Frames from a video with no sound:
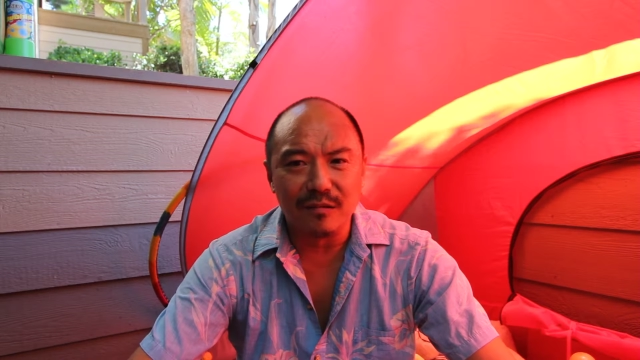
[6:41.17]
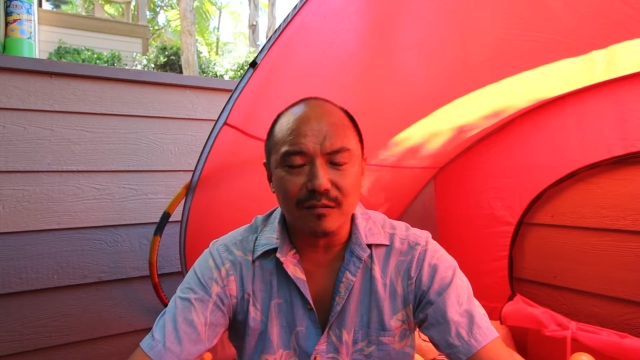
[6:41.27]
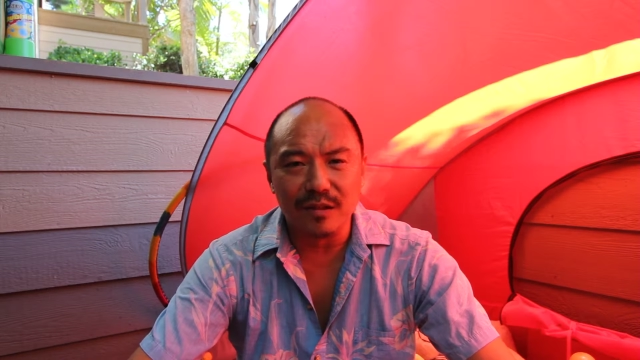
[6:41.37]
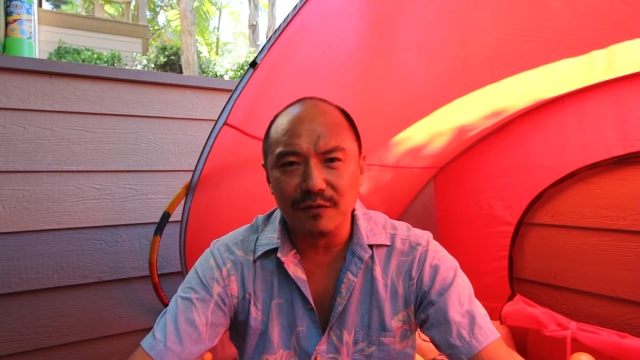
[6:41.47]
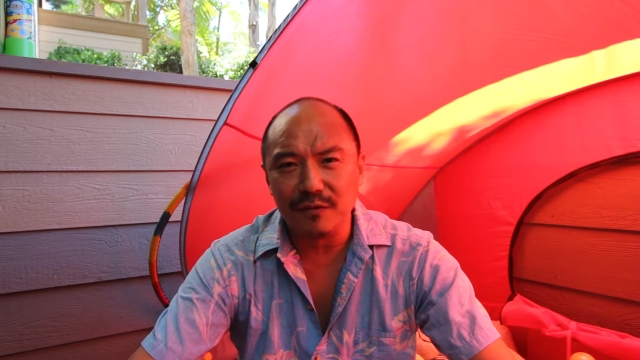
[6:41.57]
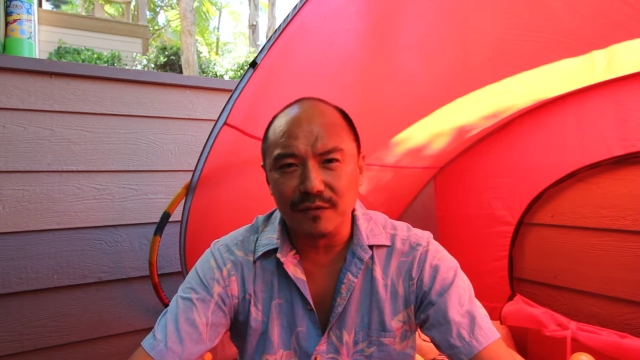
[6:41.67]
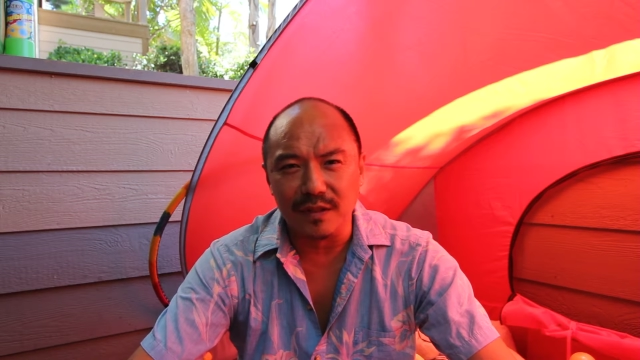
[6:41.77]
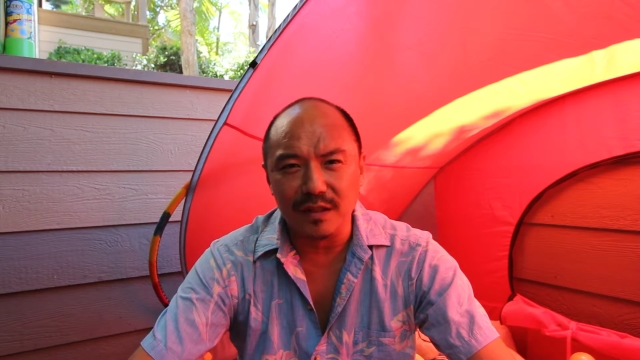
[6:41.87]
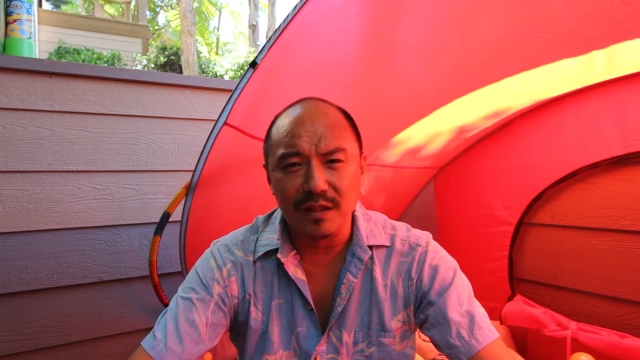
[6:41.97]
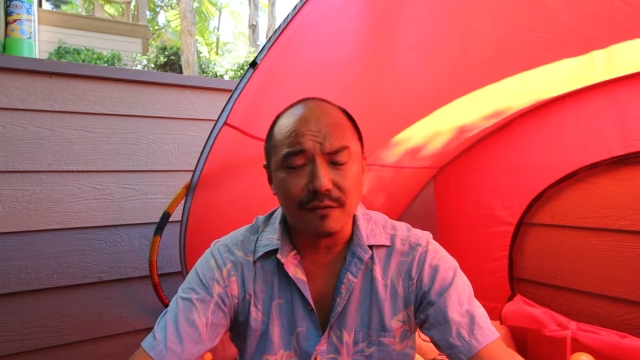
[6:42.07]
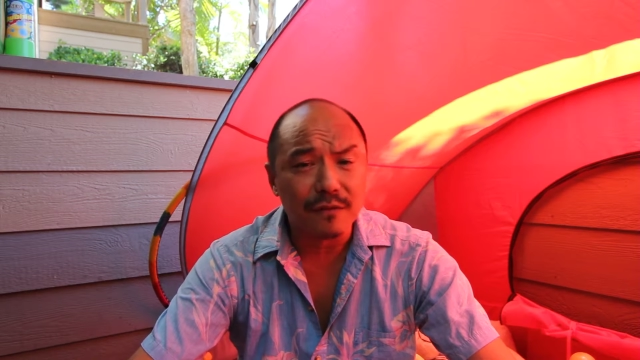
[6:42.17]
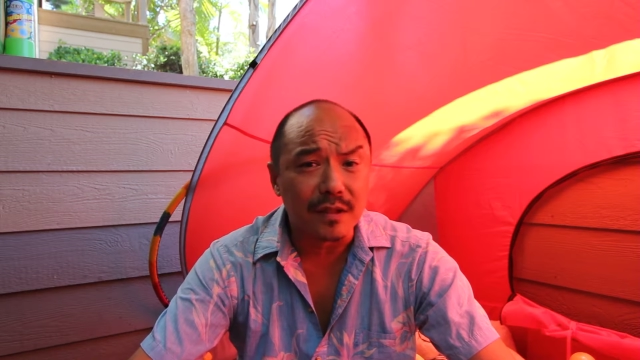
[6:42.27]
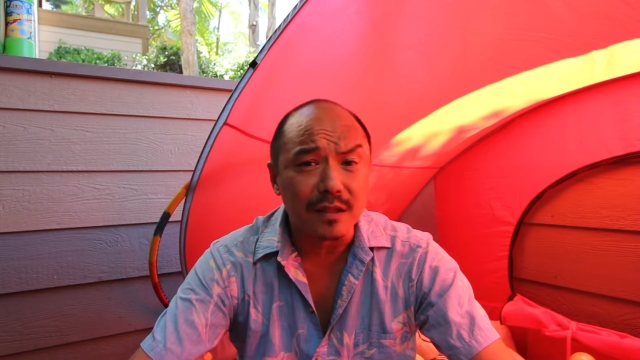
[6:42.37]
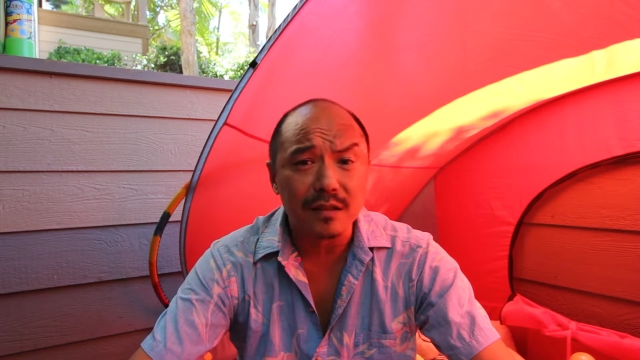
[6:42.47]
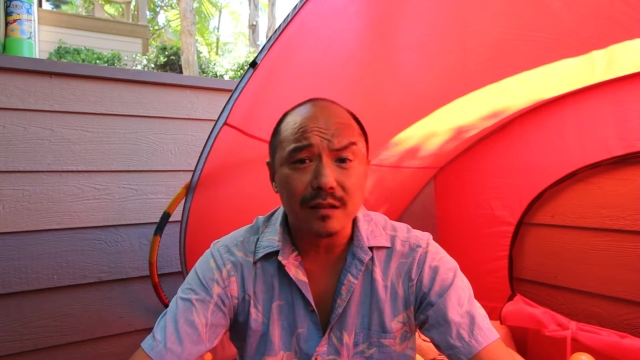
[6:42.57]
really fulfilling and
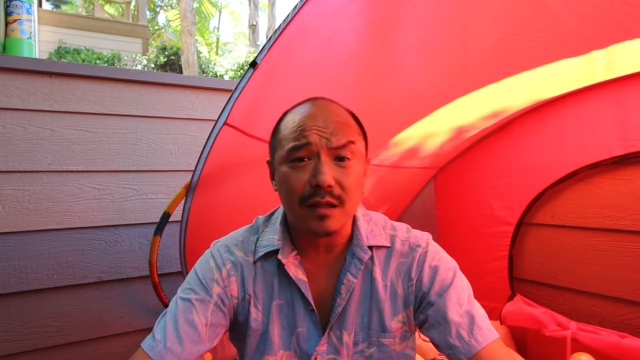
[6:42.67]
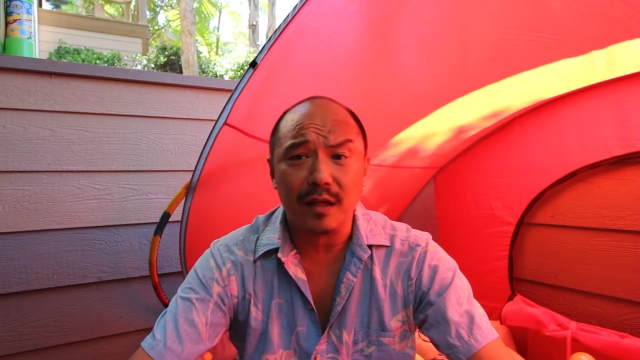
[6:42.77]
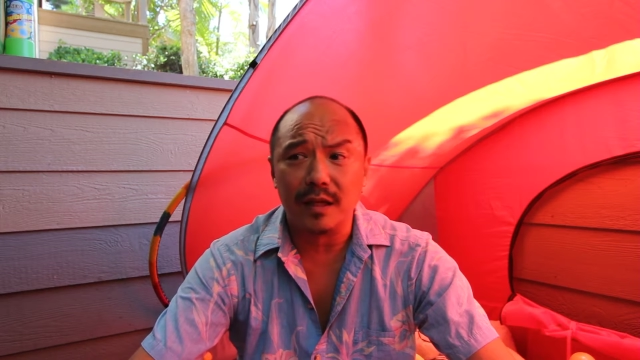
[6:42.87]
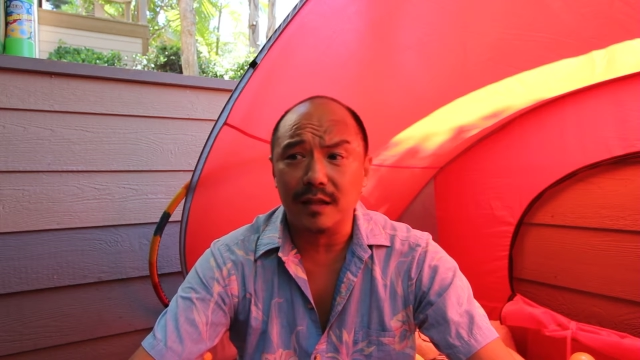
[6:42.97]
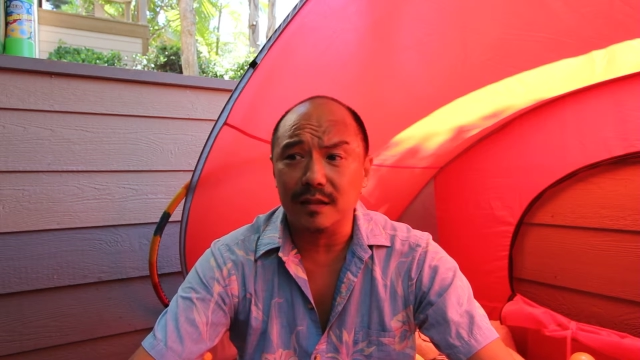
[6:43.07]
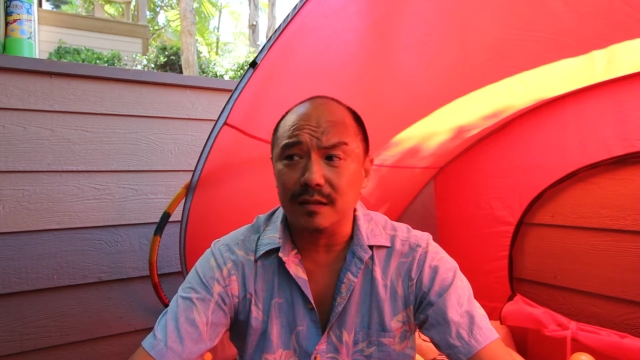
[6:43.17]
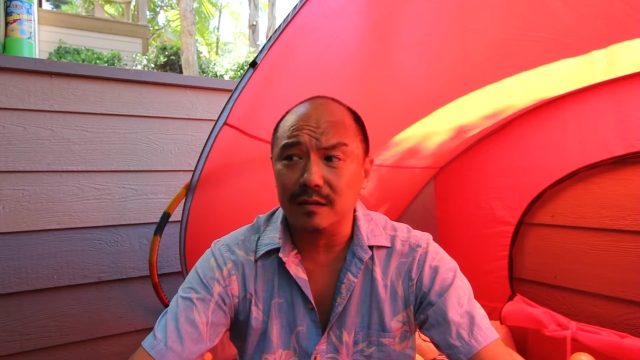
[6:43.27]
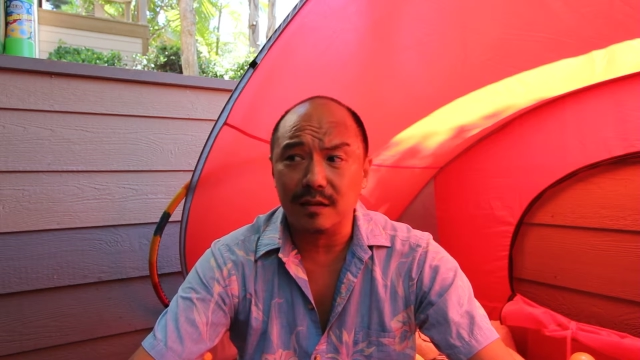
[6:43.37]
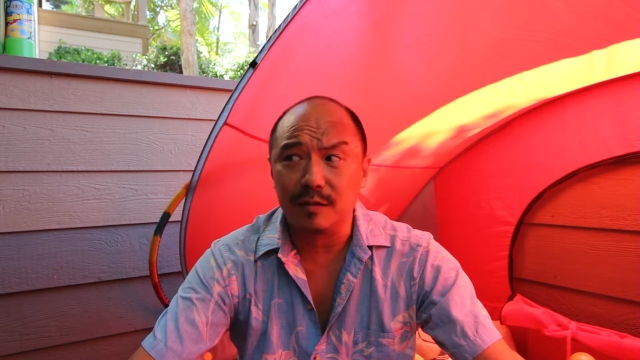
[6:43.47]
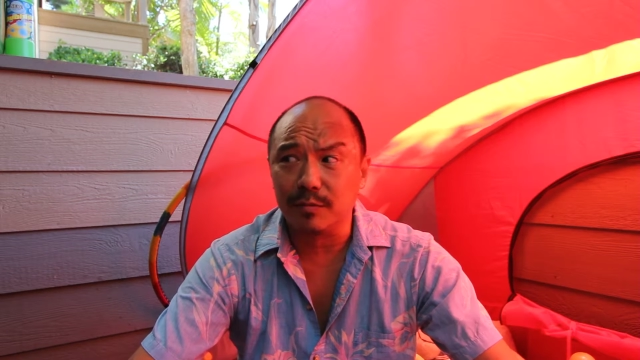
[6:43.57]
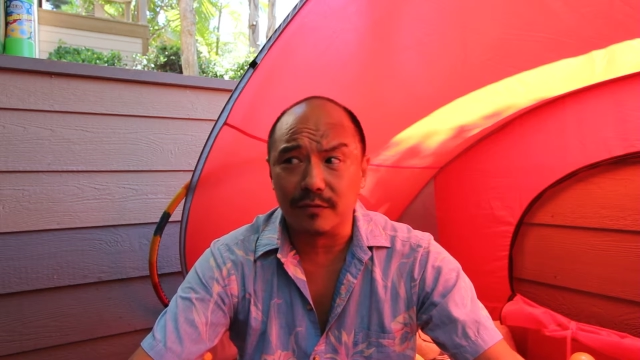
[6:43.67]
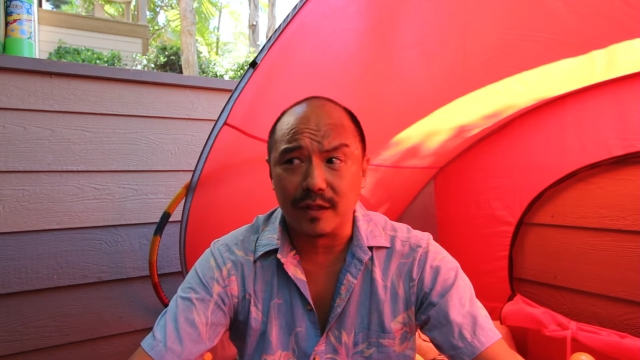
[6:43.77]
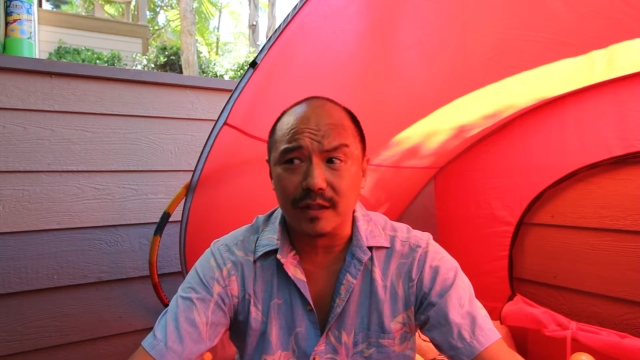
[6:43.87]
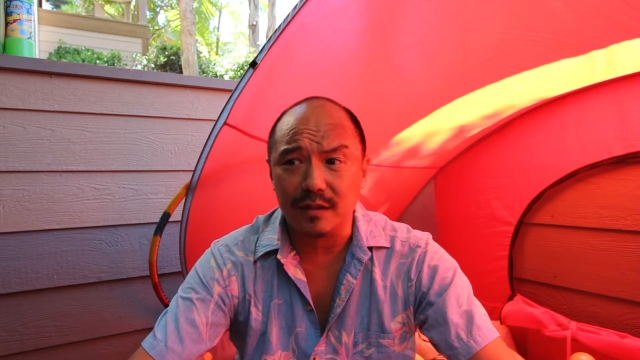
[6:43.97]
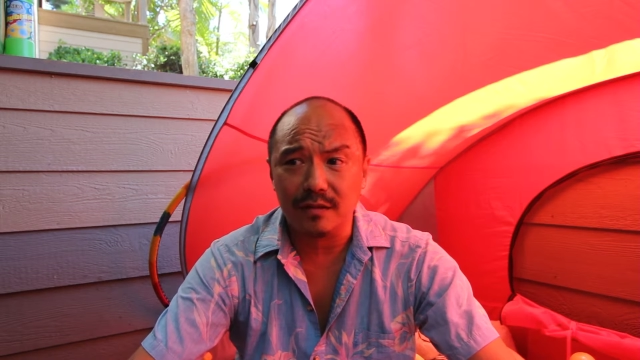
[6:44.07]
fun and has
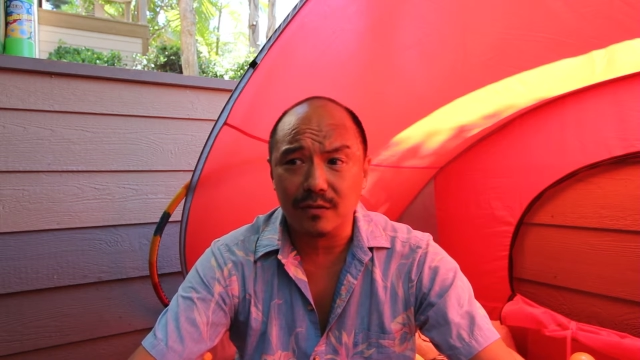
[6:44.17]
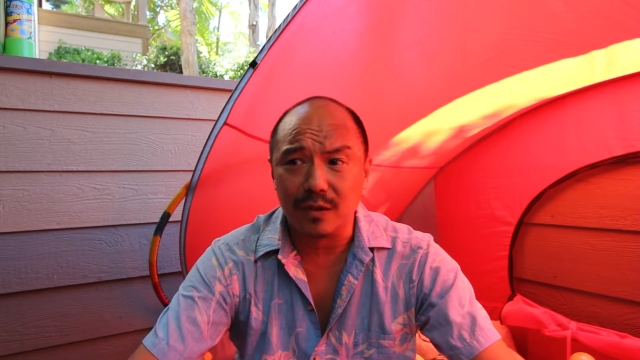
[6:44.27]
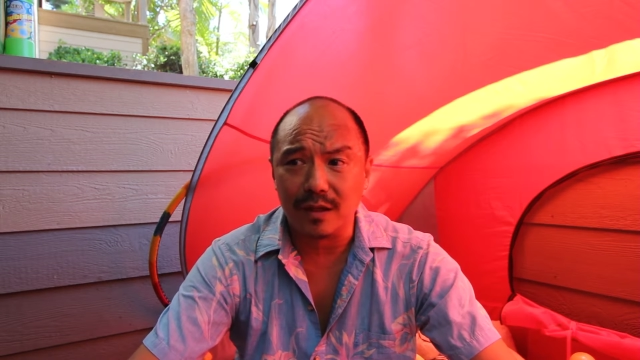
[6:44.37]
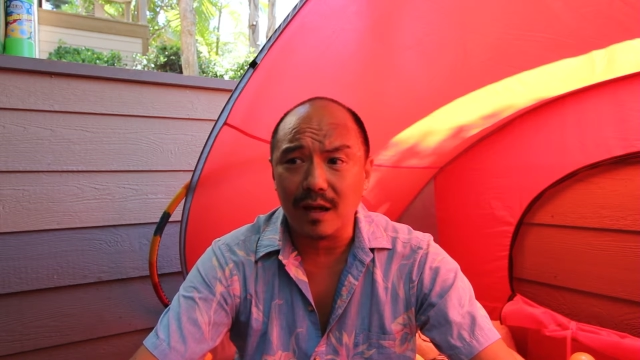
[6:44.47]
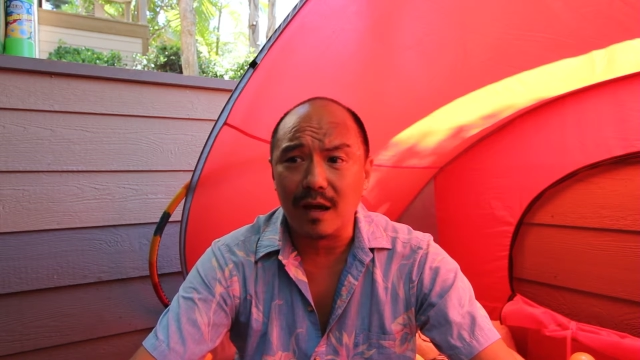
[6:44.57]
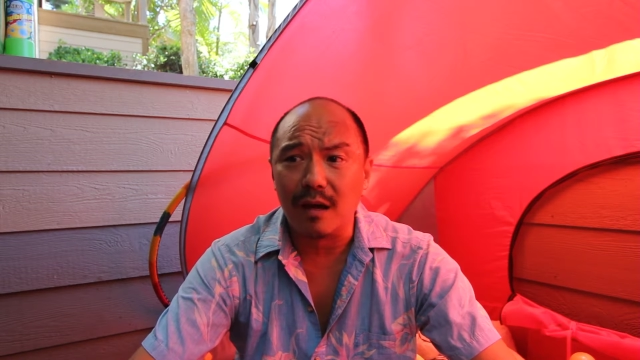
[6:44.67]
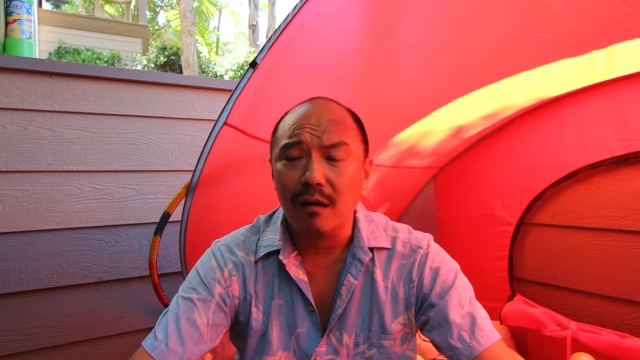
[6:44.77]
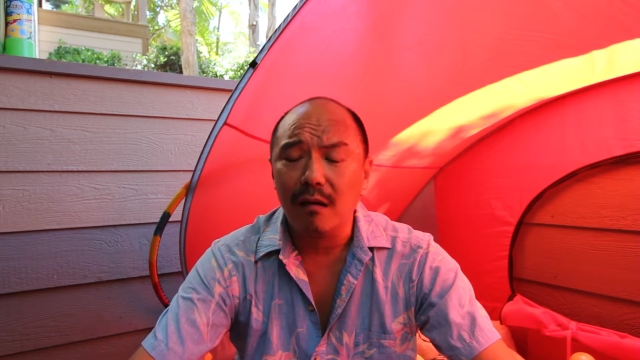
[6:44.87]
provided quite a lot.